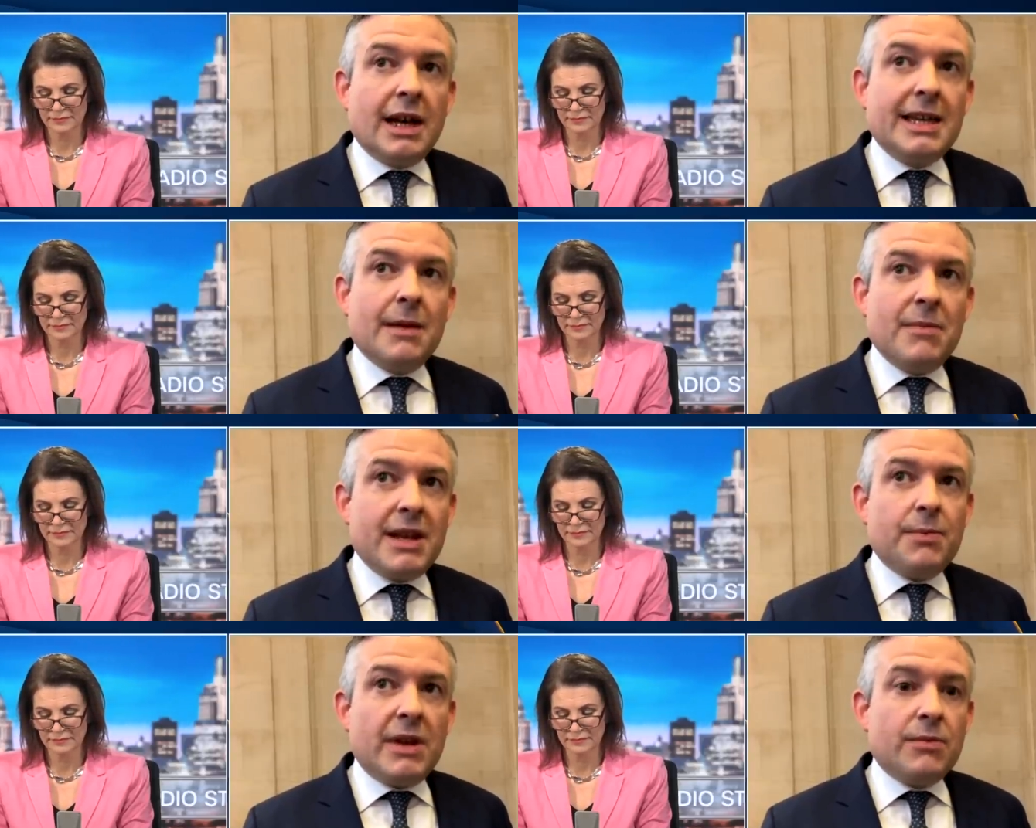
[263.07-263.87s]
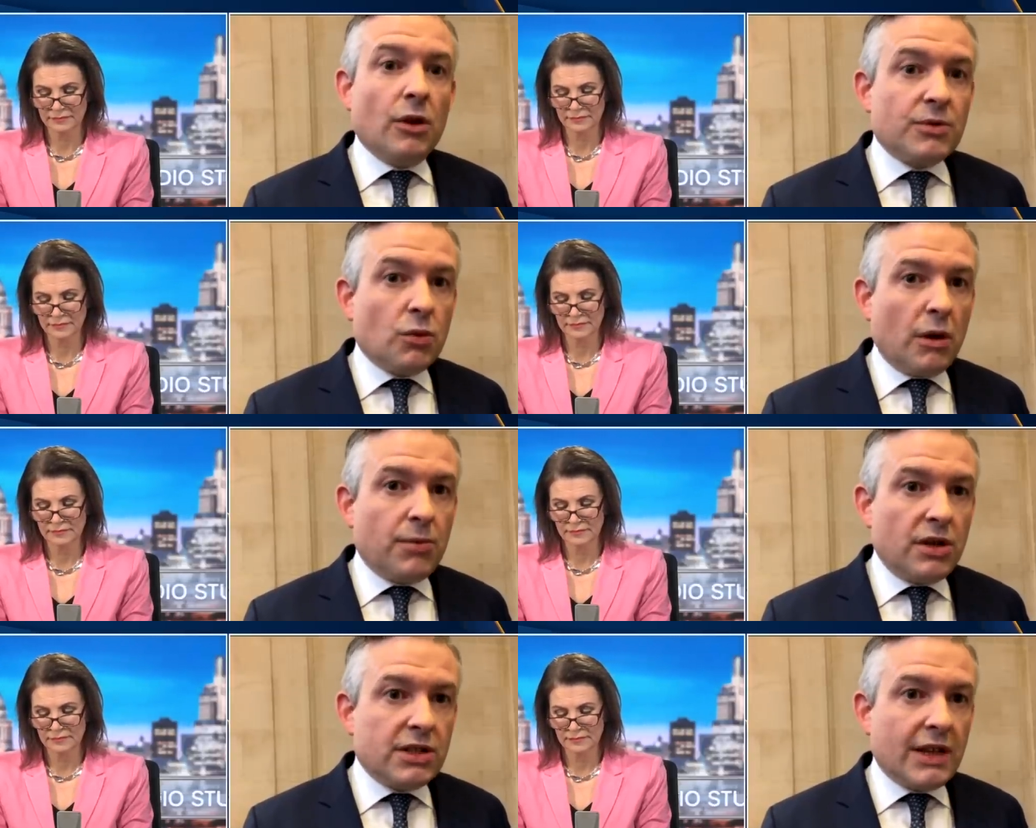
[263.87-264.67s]
Speaker 1: And yet, many people, up to
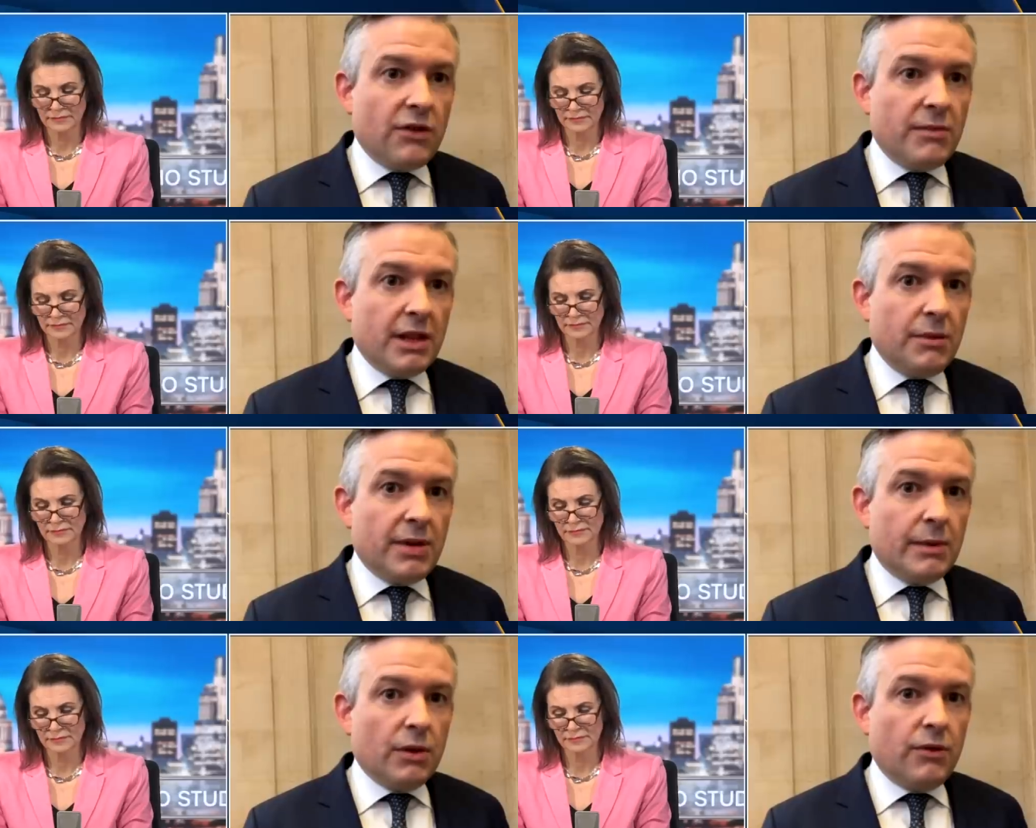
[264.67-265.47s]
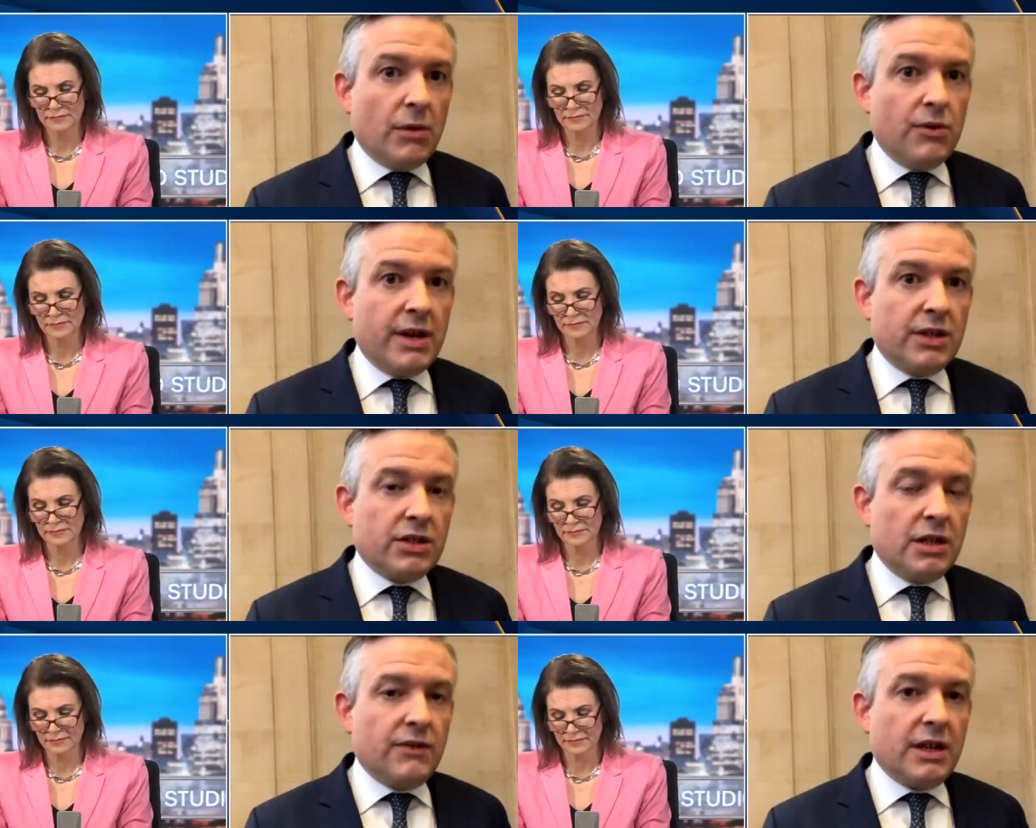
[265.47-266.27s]
1.7 million people from ONS
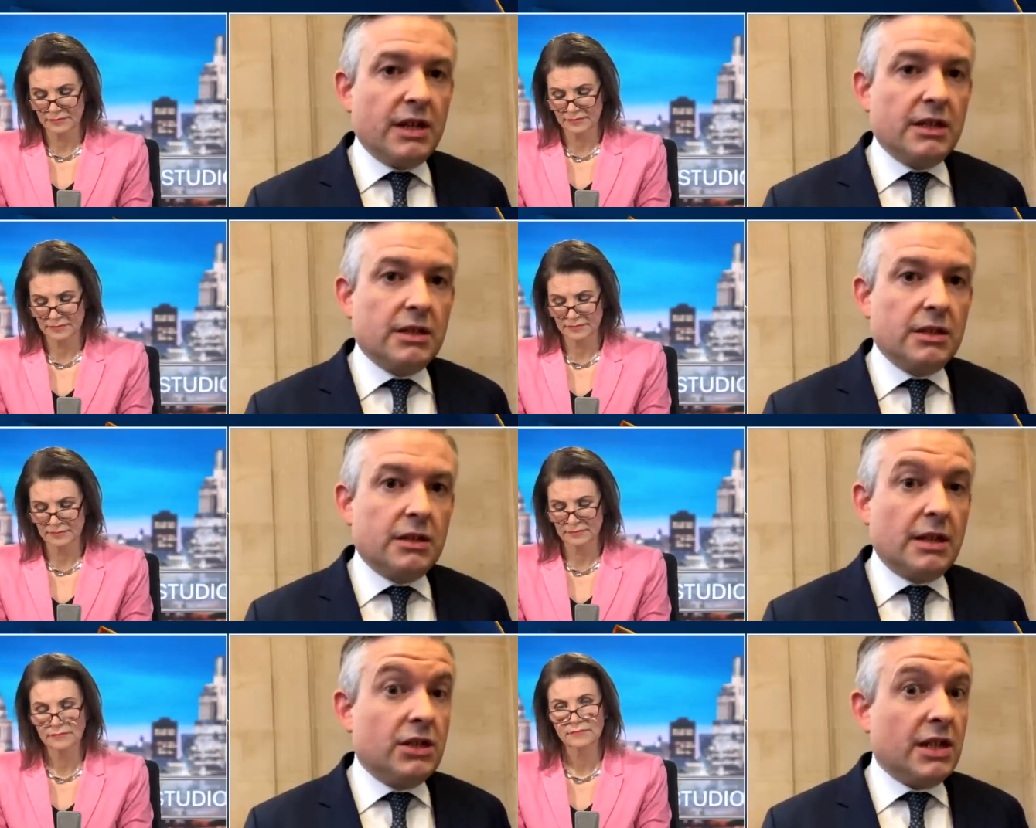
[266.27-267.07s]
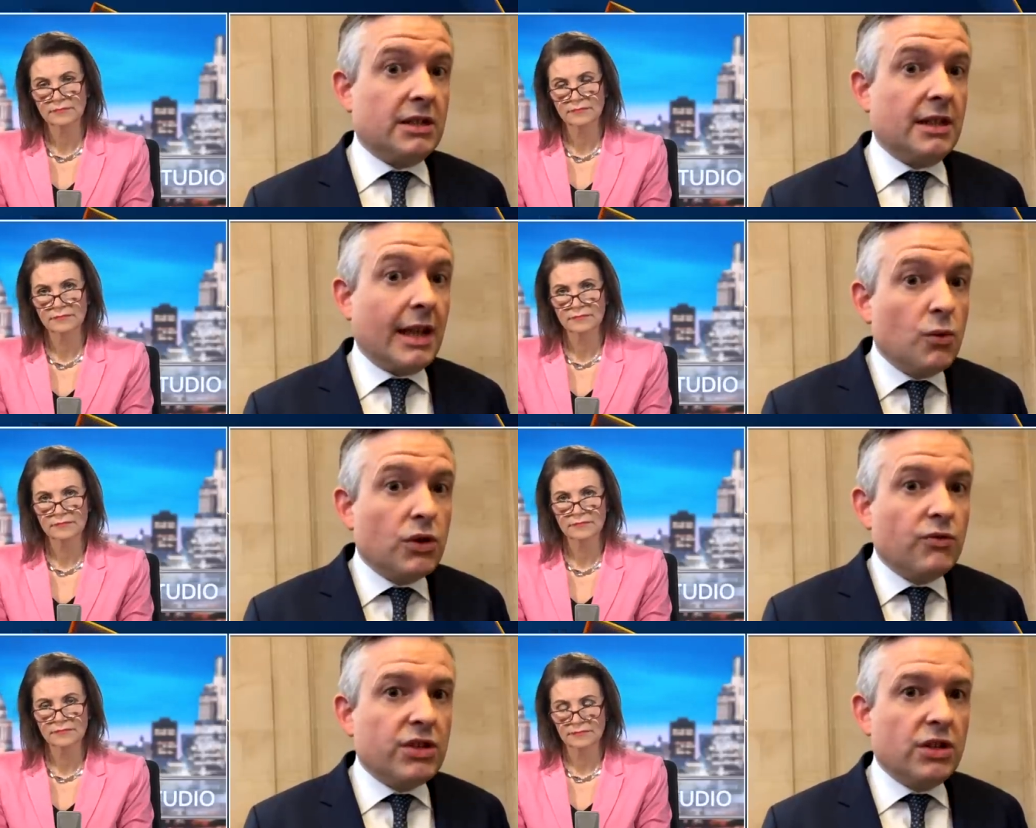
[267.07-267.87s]
surveys, suggest that they
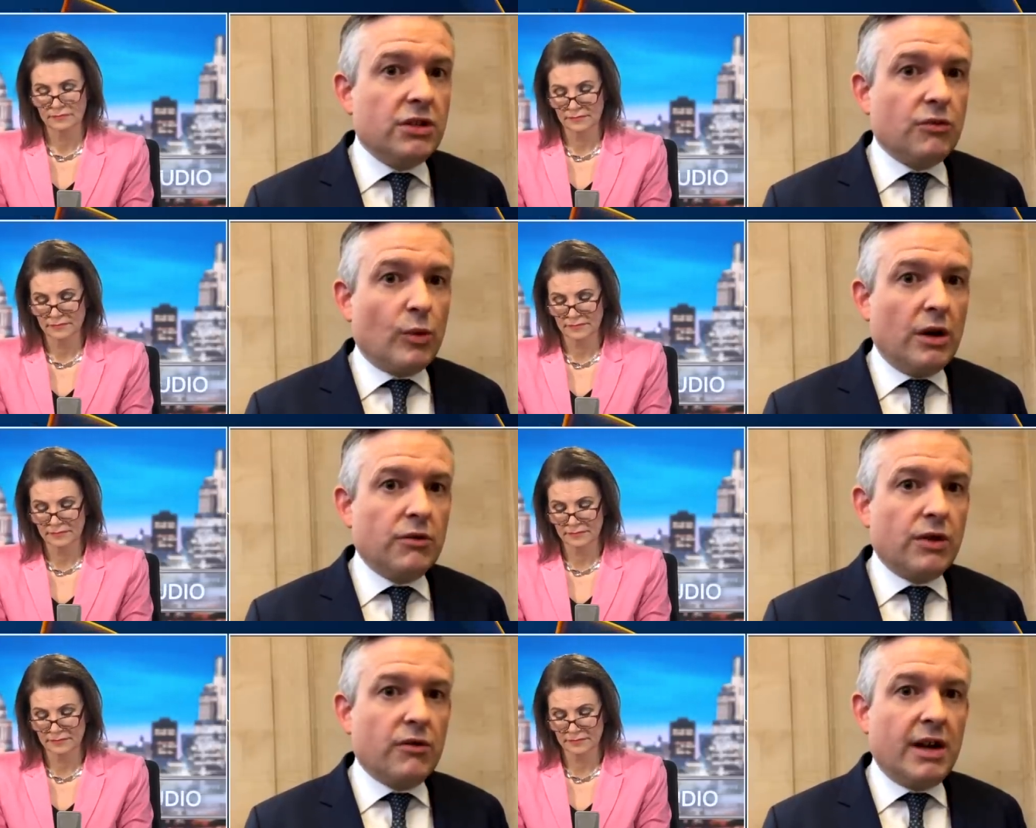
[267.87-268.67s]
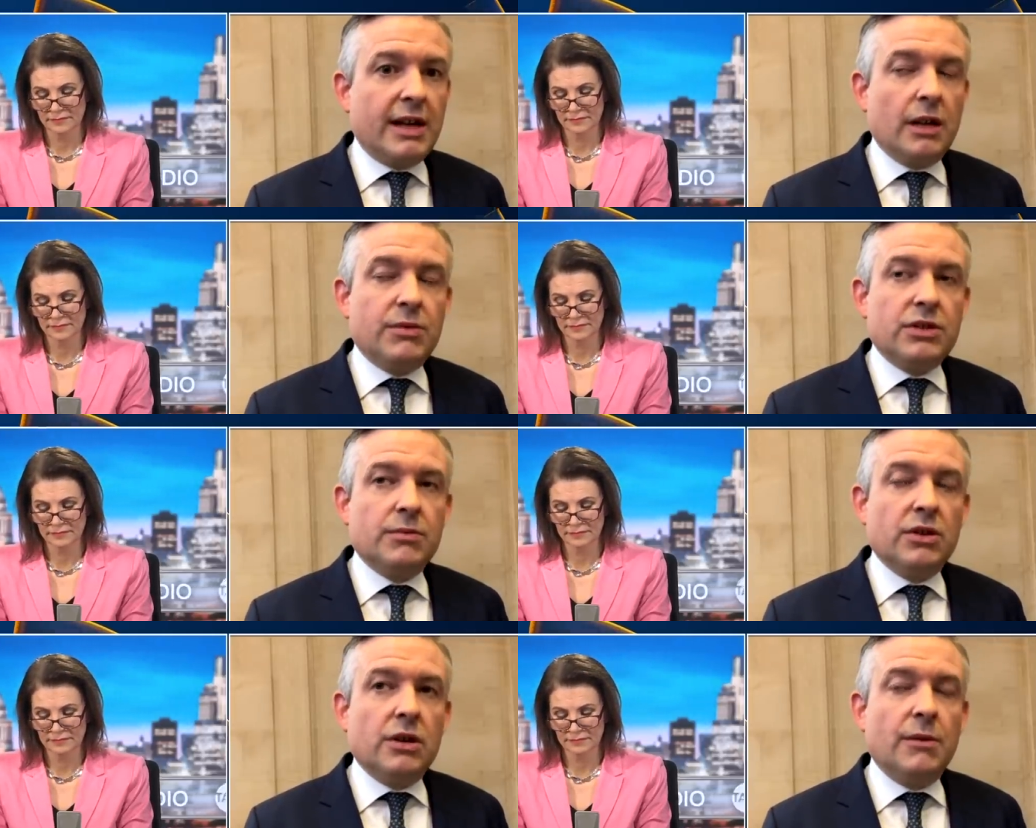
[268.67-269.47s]
would return to work with the right help and
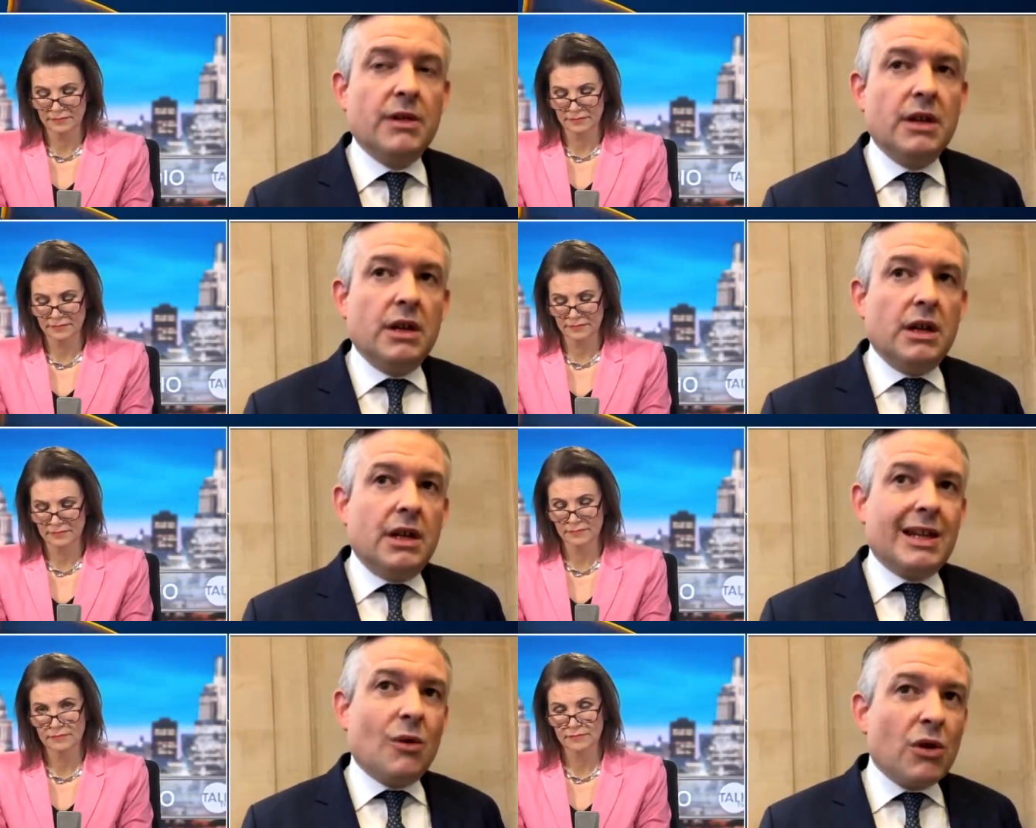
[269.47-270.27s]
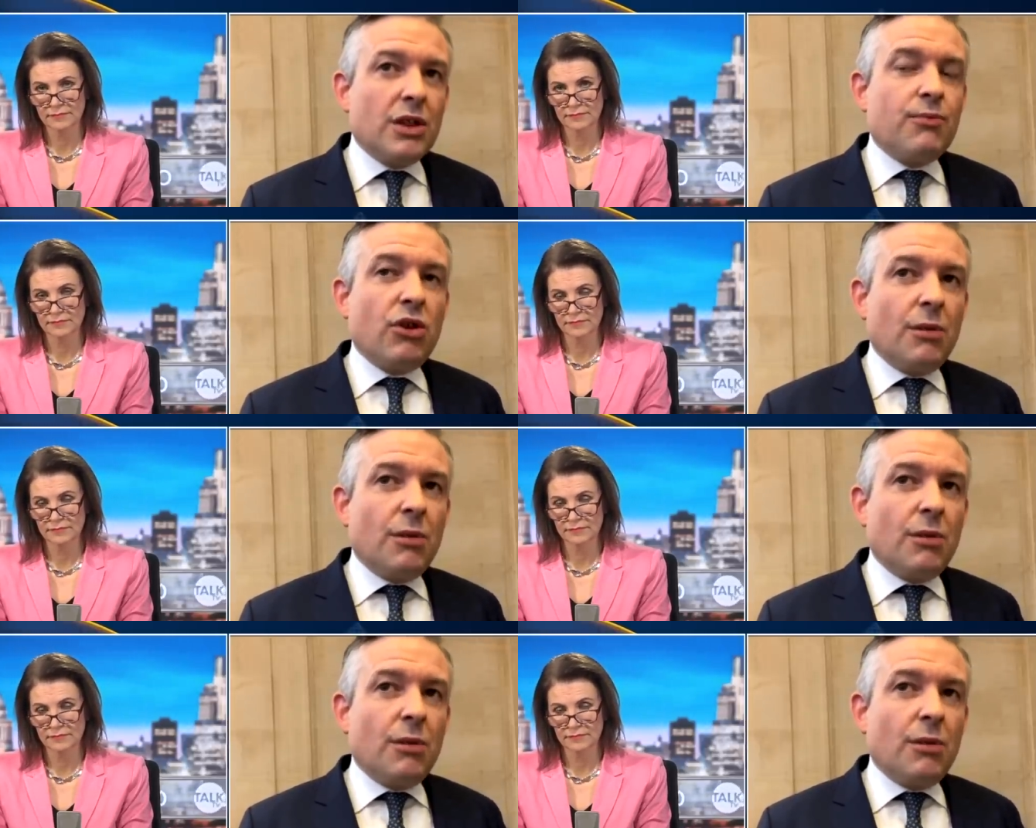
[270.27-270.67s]
support. Now, one of the